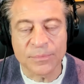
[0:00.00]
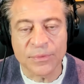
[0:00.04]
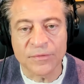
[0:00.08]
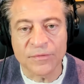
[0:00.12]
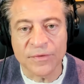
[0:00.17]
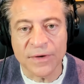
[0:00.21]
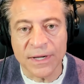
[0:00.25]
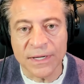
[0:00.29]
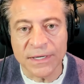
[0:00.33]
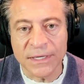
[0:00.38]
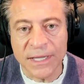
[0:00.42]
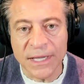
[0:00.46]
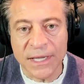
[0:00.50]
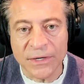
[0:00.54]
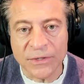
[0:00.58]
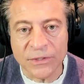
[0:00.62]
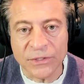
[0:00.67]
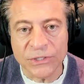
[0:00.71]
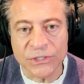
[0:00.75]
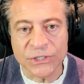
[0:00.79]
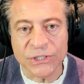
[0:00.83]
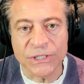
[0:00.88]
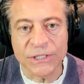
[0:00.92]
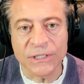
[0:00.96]
provide
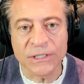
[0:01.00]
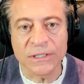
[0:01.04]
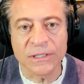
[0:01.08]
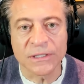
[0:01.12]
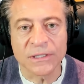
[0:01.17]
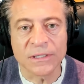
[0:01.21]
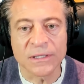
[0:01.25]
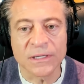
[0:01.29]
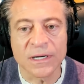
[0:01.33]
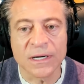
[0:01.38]
energy